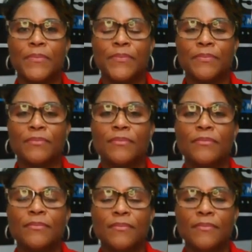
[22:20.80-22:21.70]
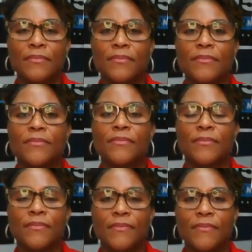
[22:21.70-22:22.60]

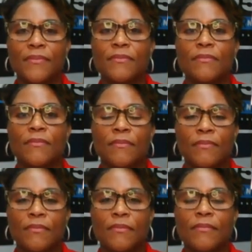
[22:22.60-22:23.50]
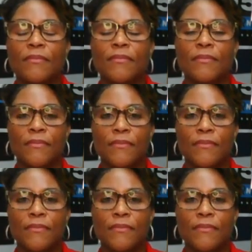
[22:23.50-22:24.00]
No words are spoken by the person on screen.